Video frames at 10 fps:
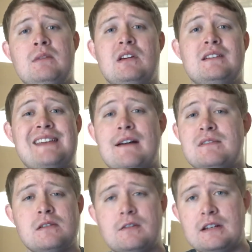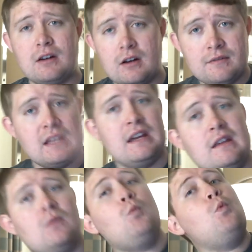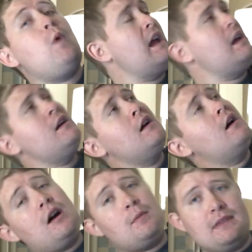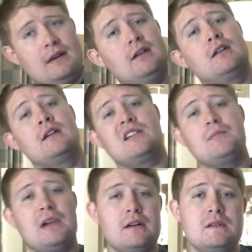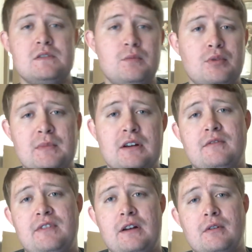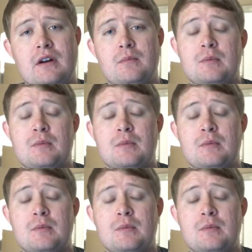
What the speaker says: because Avid's learning curve is way up there compared to Premiere and Final Cut.